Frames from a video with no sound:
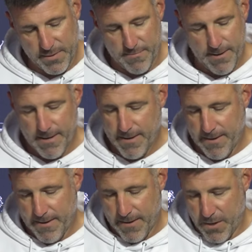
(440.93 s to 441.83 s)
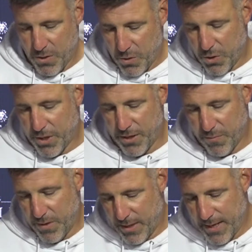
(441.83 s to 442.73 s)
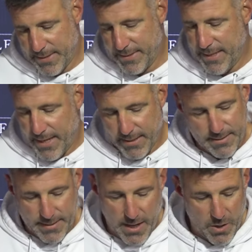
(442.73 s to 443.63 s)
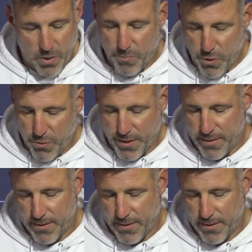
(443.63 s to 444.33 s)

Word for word: And, you know, looking and realizing that it's not all broken.